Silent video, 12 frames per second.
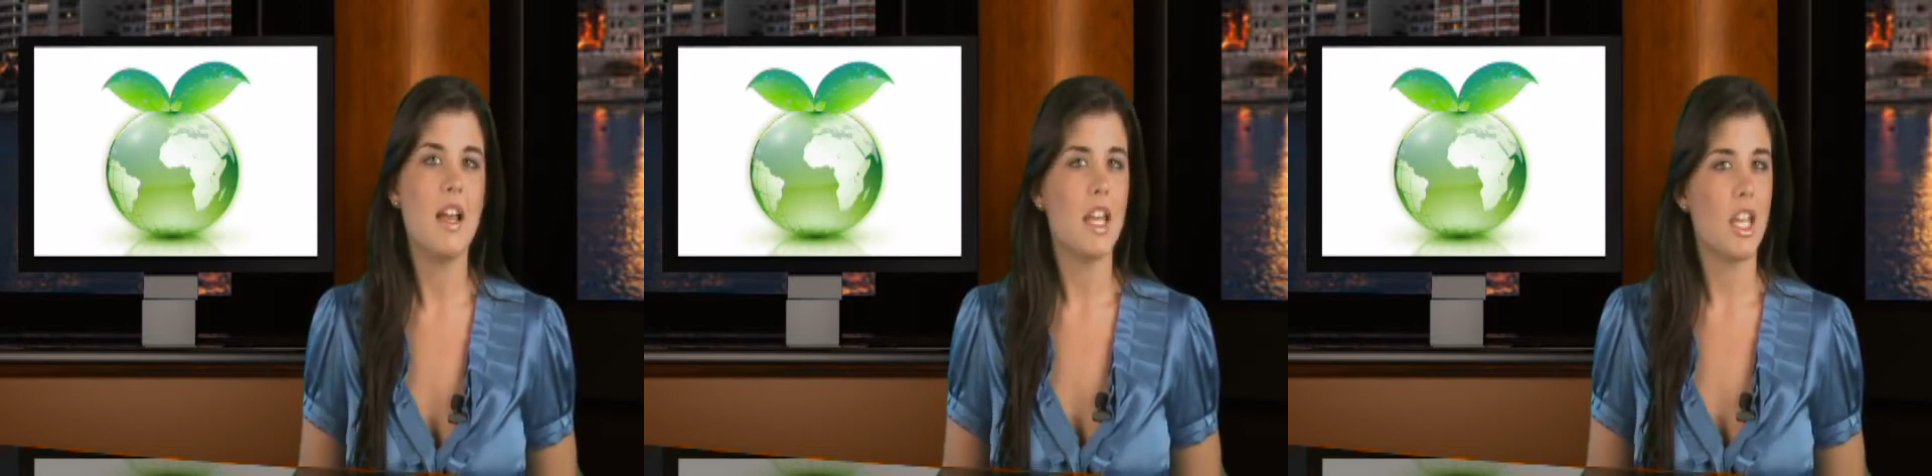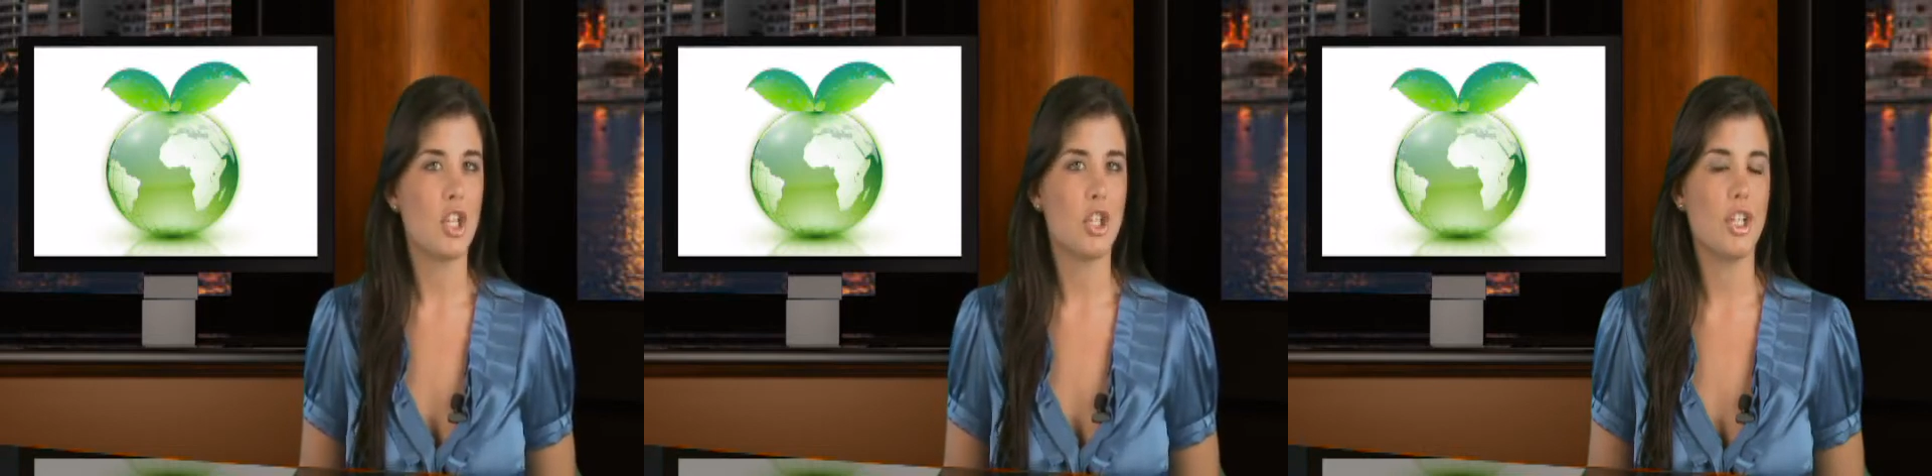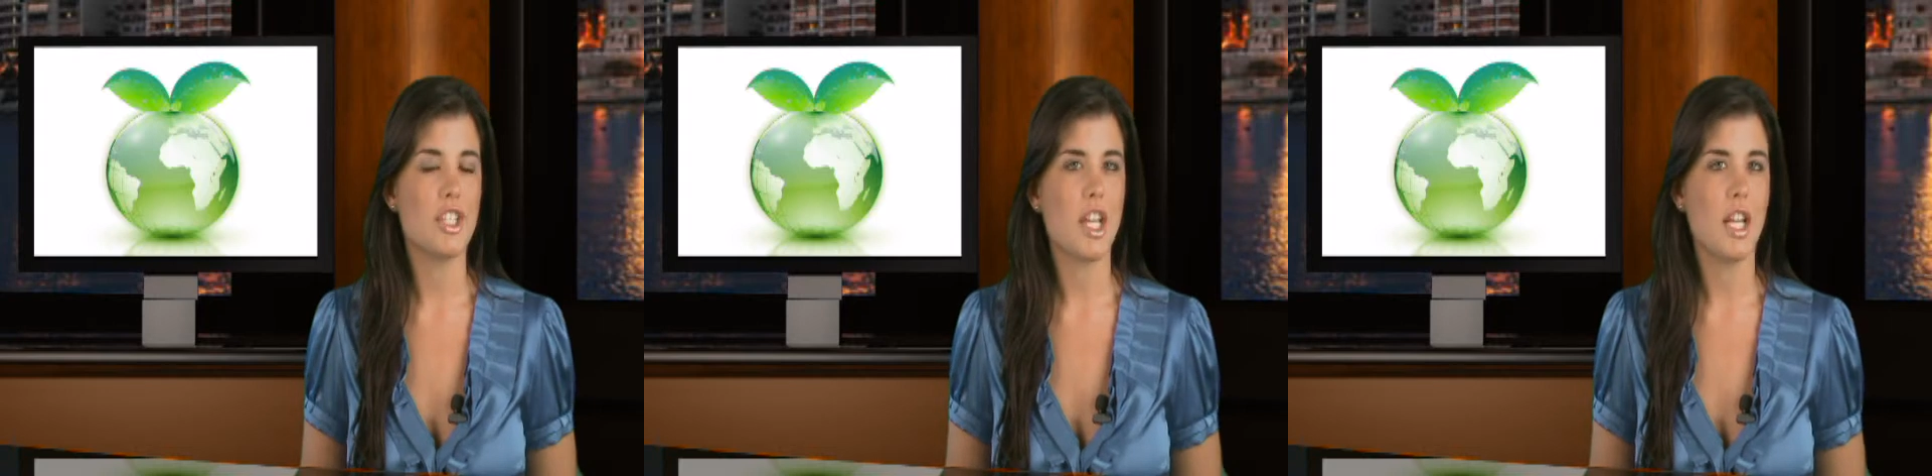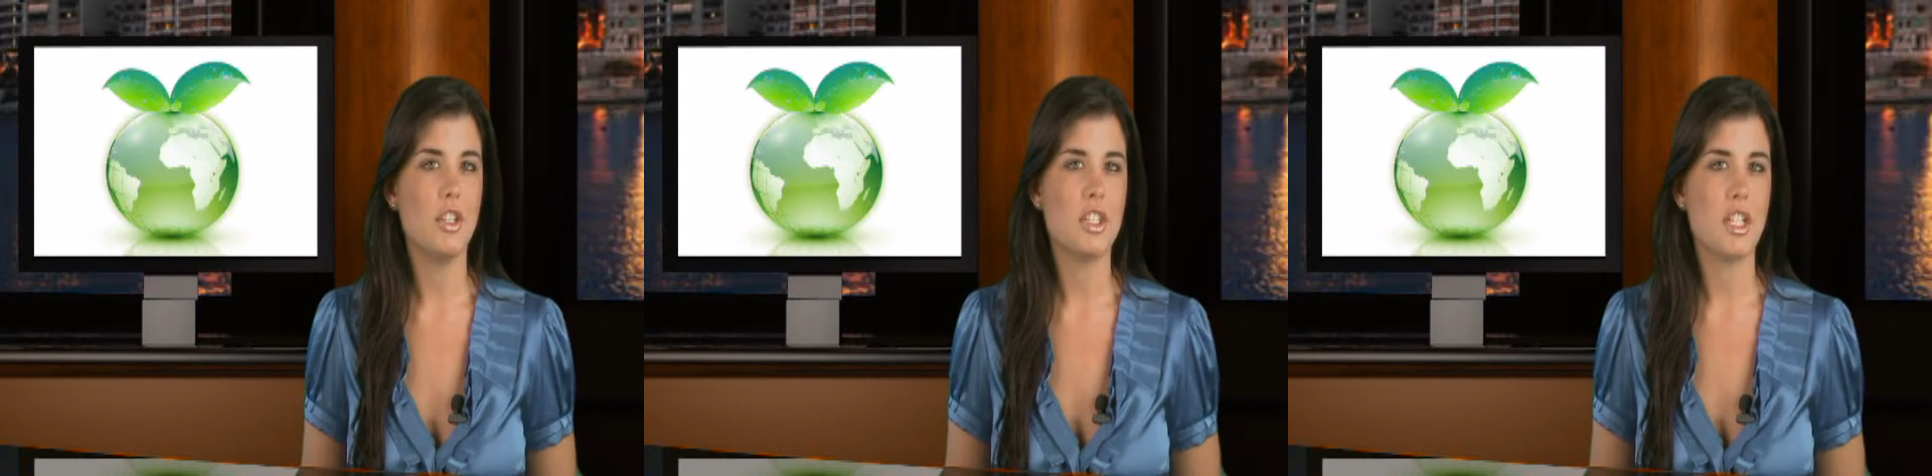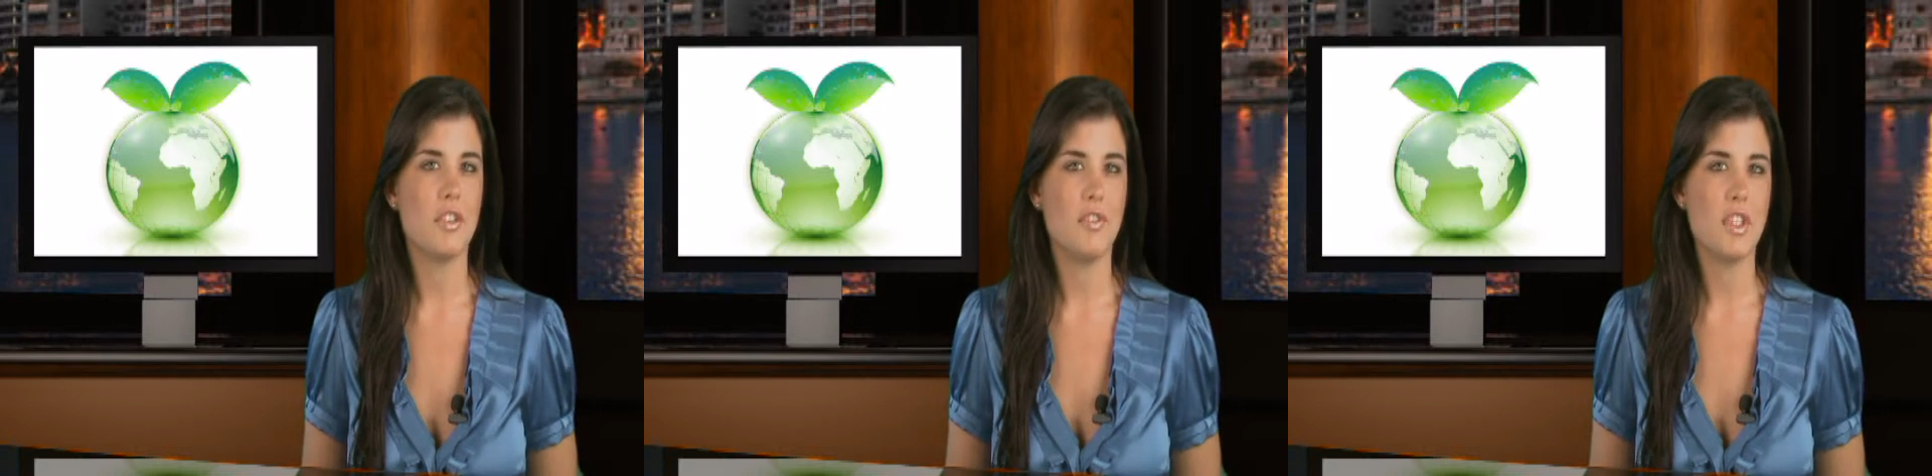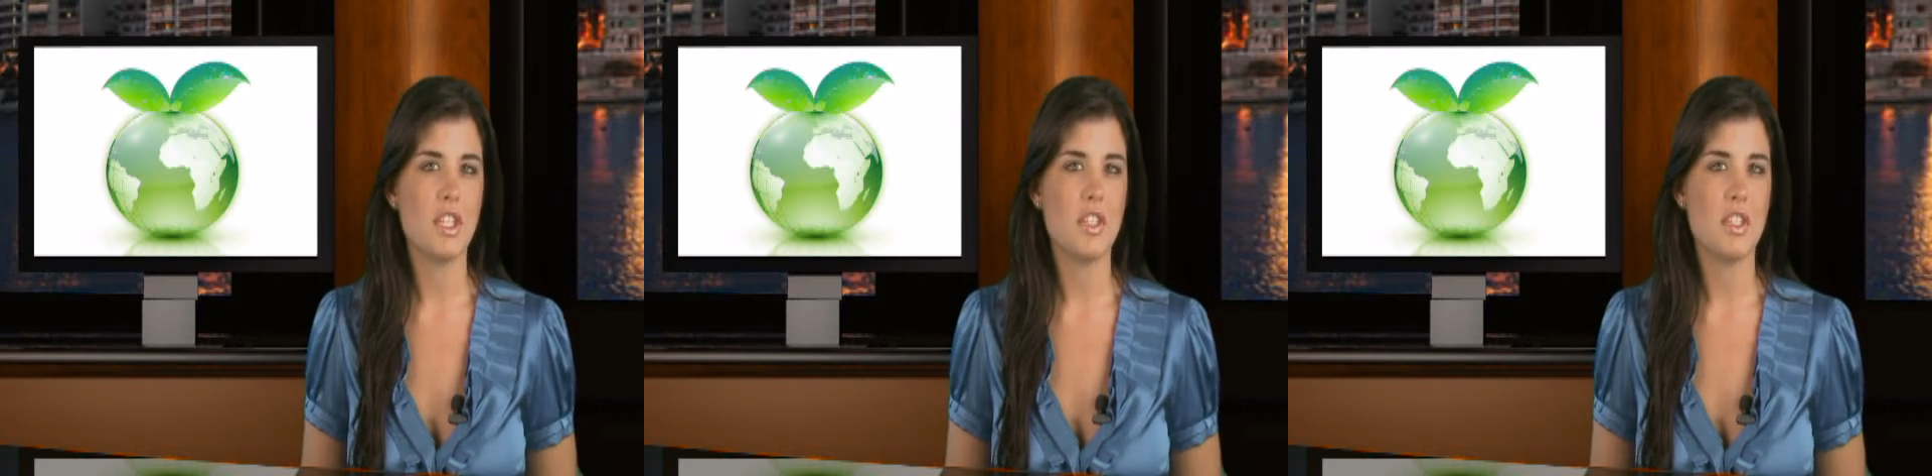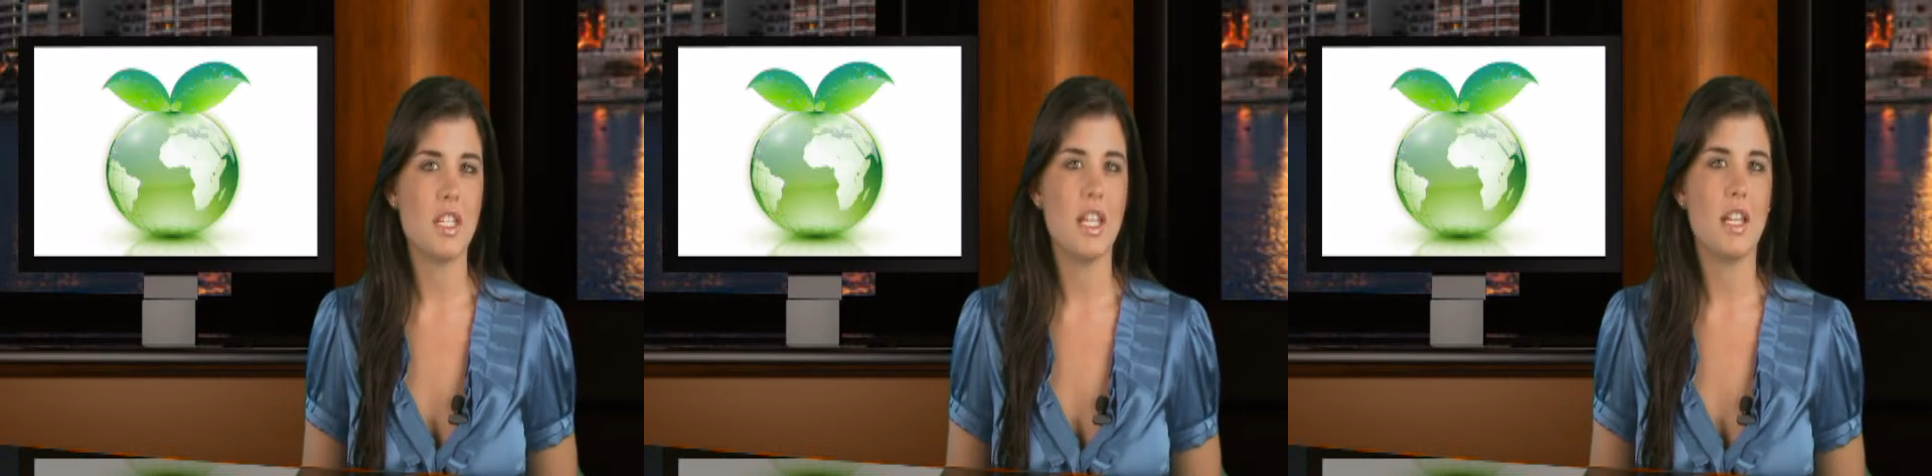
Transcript: encourage energy efficiency,